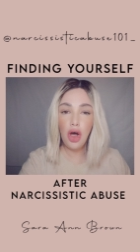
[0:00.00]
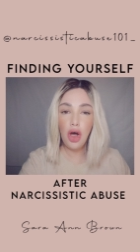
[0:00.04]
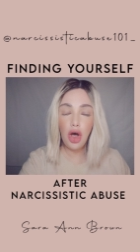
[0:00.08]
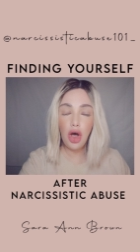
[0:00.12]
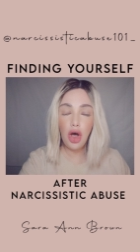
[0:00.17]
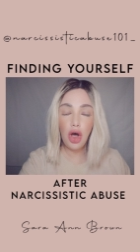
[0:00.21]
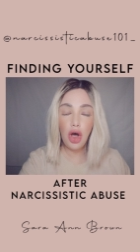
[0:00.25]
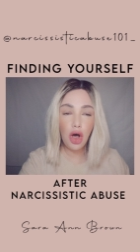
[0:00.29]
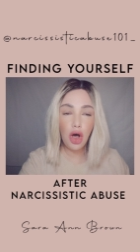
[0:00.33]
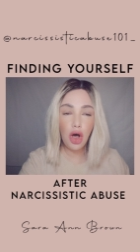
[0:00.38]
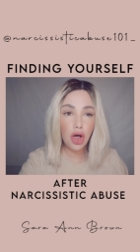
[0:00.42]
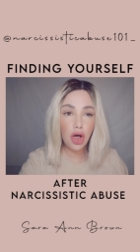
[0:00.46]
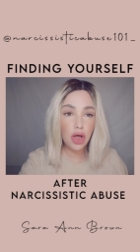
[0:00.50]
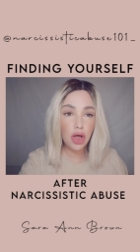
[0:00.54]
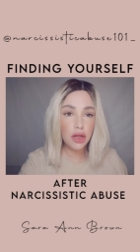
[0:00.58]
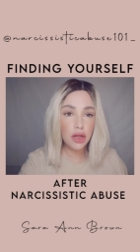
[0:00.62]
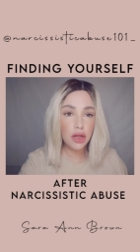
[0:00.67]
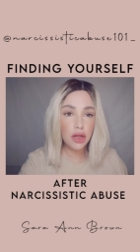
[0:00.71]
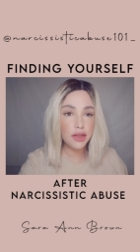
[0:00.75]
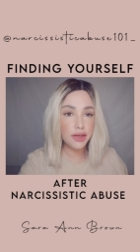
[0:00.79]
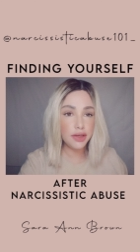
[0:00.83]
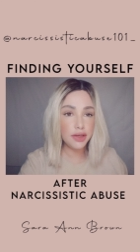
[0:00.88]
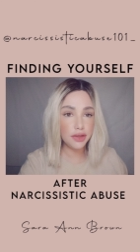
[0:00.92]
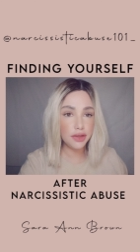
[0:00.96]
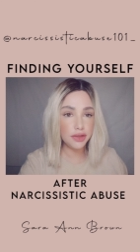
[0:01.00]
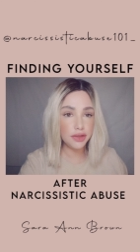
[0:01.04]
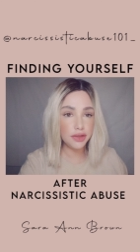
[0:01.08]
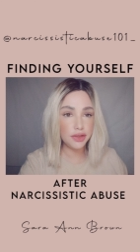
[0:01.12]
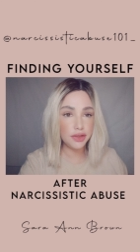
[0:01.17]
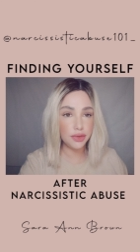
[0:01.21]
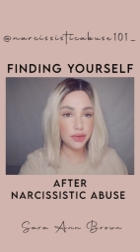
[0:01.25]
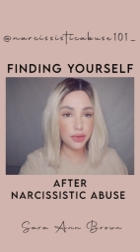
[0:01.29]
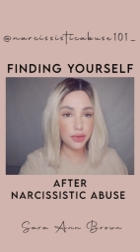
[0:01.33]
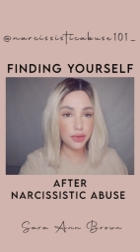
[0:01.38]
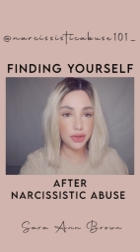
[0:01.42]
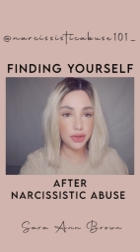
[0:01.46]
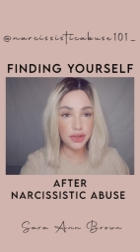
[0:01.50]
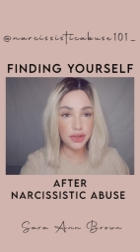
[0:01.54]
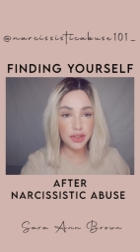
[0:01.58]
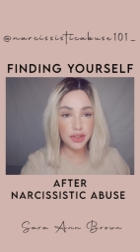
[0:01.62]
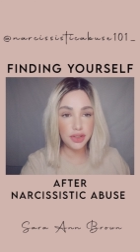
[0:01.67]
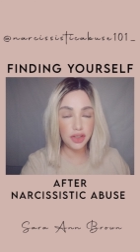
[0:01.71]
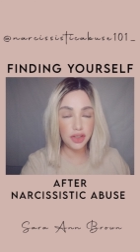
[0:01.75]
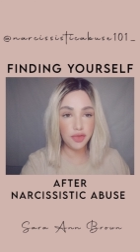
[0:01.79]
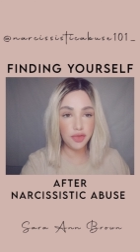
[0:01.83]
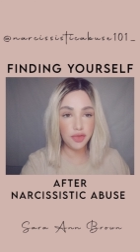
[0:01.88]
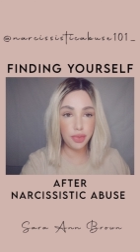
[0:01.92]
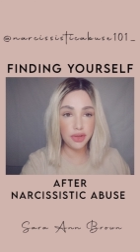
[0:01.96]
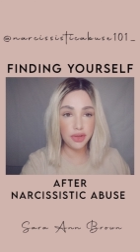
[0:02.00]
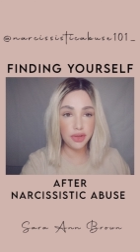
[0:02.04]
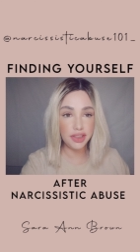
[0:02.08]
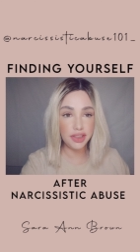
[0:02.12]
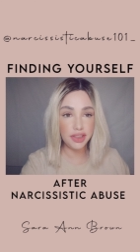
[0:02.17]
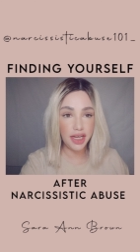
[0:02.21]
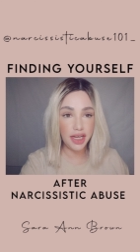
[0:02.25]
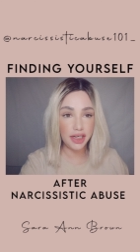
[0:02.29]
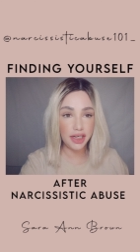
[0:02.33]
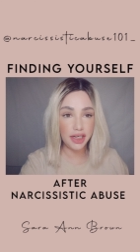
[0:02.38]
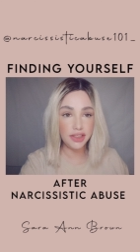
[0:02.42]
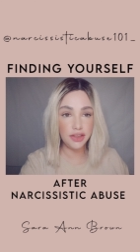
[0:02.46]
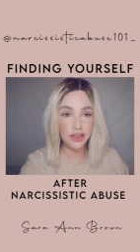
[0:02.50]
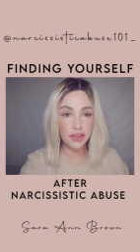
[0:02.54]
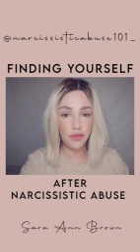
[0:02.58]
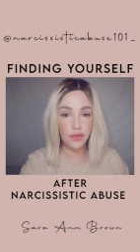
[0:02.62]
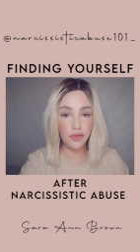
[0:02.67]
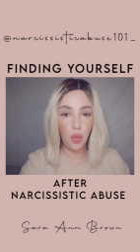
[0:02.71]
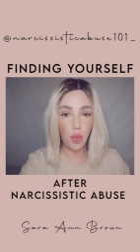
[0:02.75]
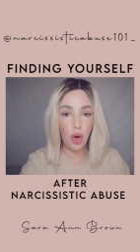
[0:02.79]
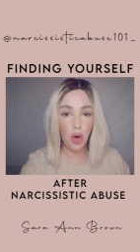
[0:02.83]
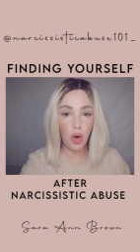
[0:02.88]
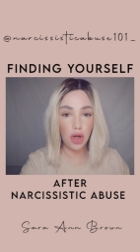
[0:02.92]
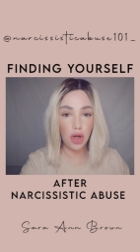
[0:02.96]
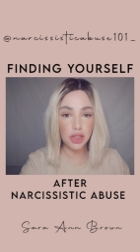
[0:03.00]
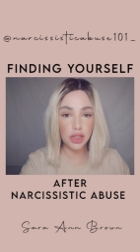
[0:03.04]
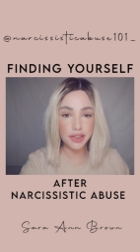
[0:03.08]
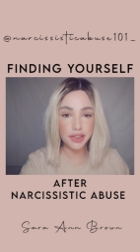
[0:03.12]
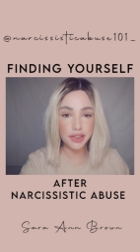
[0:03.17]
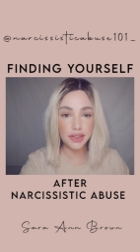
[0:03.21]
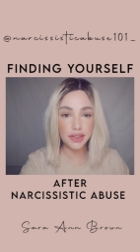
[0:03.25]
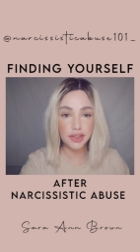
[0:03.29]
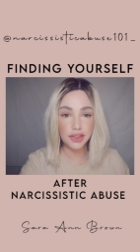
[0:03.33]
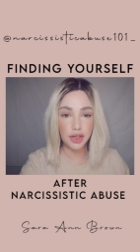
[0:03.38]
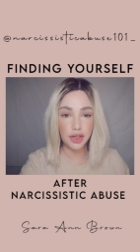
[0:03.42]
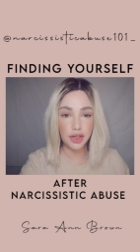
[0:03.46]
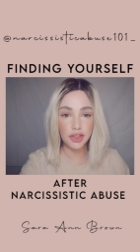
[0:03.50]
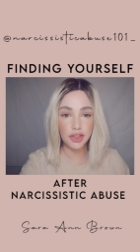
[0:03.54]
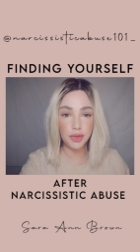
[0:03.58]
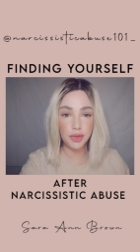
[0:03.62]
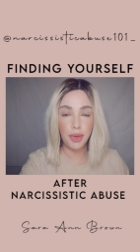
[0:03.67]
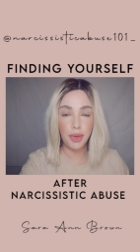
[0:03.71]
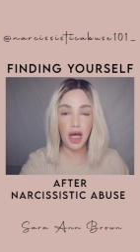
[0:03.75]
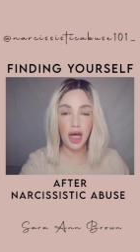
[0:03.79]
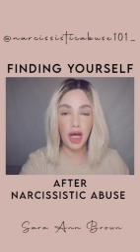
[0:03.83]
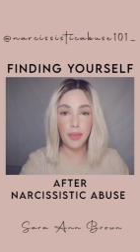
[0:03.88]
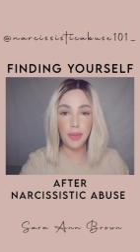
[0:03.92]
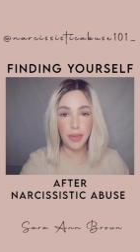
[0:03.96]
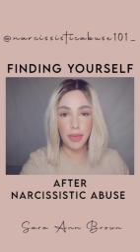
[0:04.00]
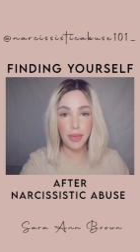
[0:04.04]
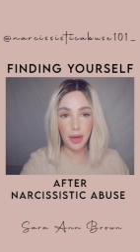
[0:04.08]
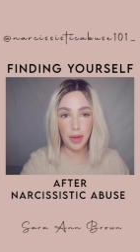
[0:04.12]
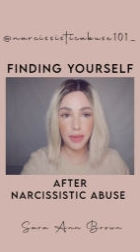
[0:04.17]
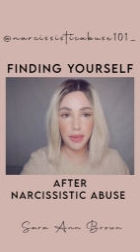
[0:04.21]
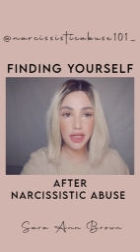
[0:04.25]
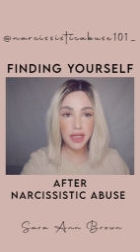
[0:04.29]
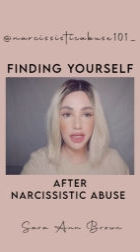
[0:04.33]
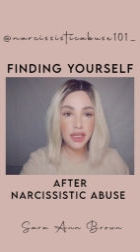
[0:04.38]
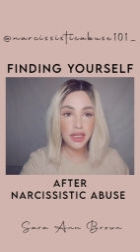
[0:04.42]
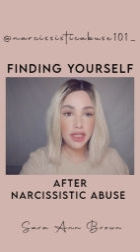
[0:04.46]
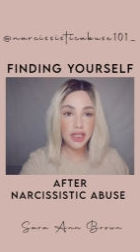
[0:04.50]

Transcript: all sorts of protective walls start to pop up.